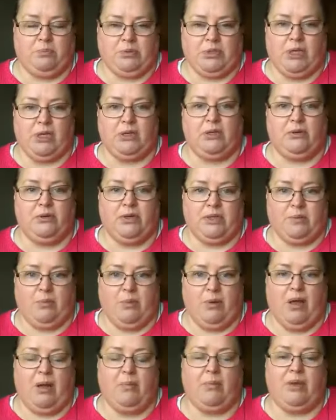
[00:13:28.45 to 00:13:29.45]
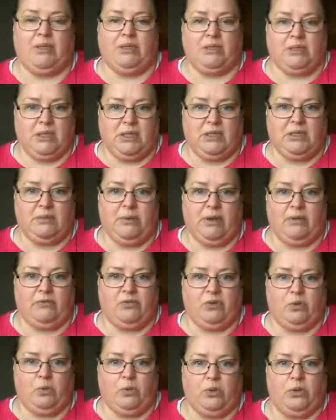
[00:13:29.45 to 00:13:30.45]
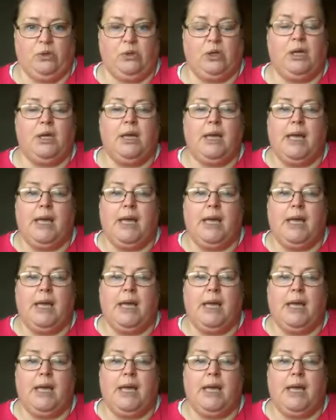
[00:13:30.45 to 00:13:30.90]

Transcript: toddler in the pram and you take them out for a walk,